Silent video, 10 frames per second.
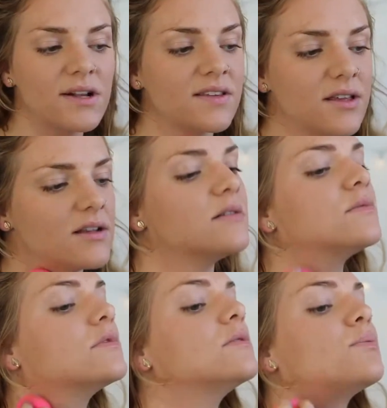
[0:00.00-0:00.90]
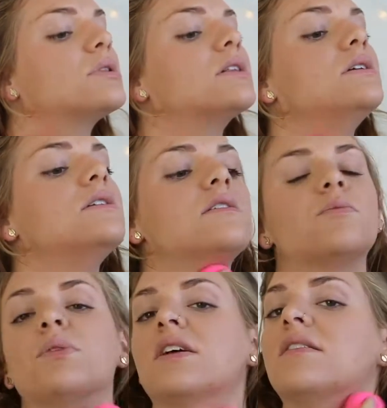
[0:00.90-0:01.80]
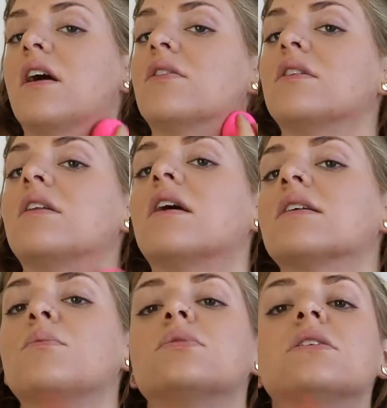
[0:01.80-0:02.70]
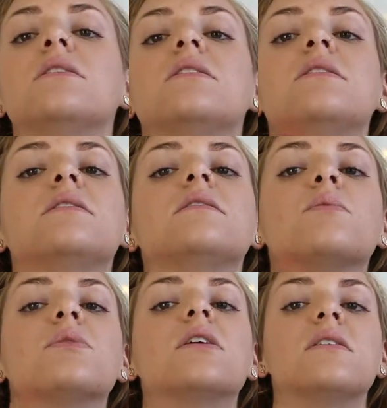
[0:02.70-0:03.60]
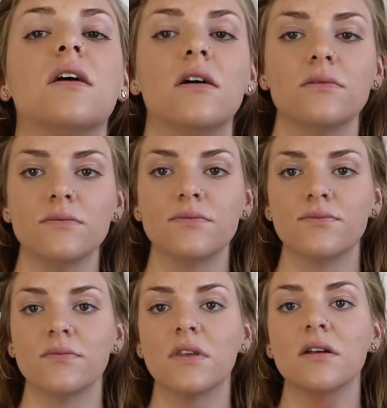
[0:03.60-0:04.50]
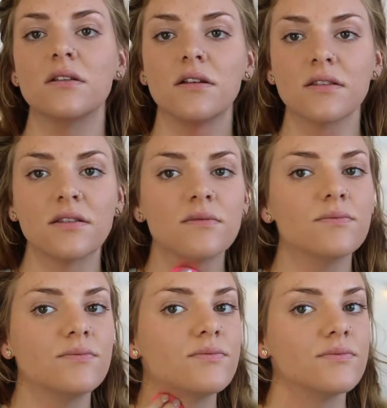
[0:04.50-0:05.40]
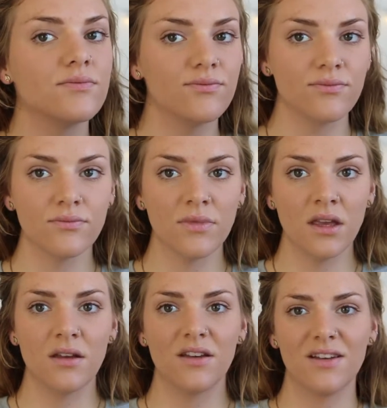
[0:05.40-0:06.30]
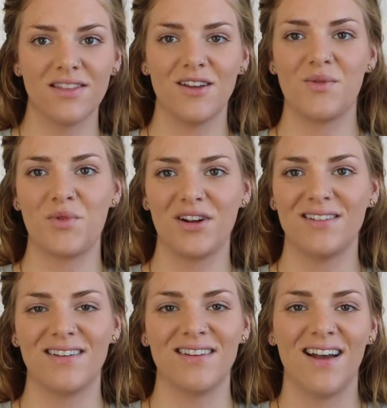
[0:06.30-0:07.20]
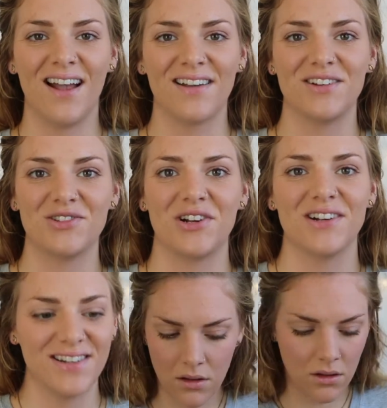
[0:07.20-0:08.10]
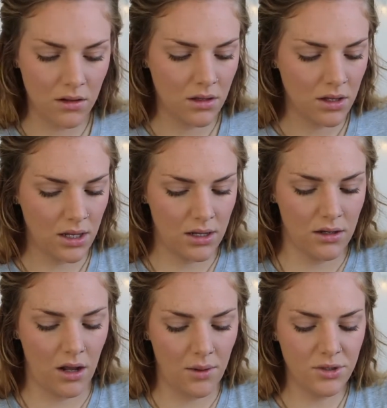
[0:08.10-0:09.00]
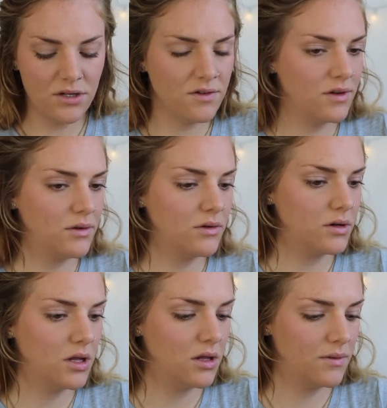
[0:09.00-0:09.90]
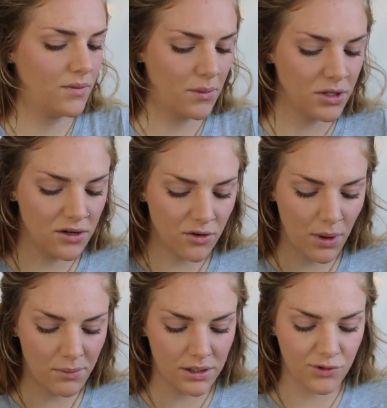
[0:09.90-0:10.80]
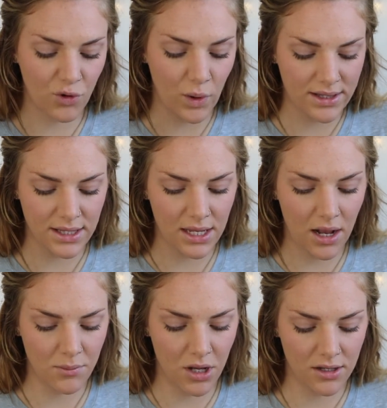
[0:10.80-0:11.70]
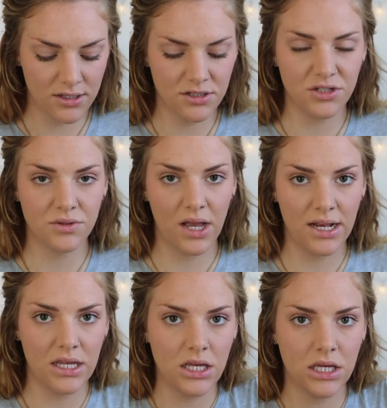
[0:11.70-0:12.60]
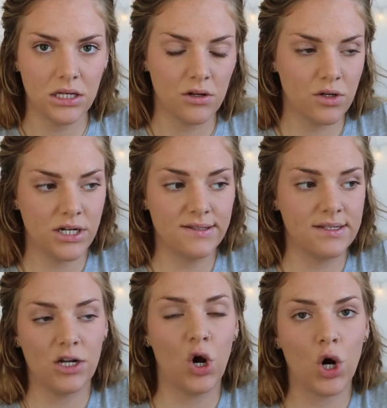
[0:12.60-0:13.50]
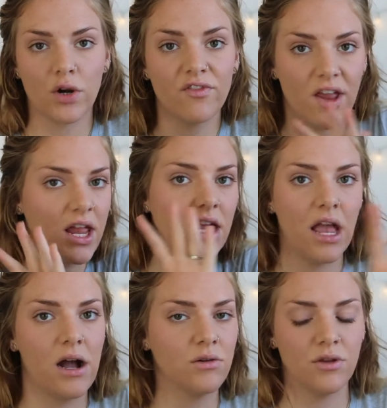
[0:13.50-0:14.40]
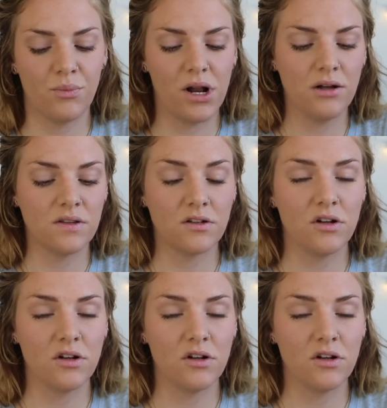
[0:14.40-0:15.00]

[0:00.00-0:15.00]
My skin, please blend down the neck. Please blend down. Oh, that's a good thing I'm wearing a high-cut shirt. And I'm gonna do my brows quickly. I'm not gonna do any crazy carving out the brows.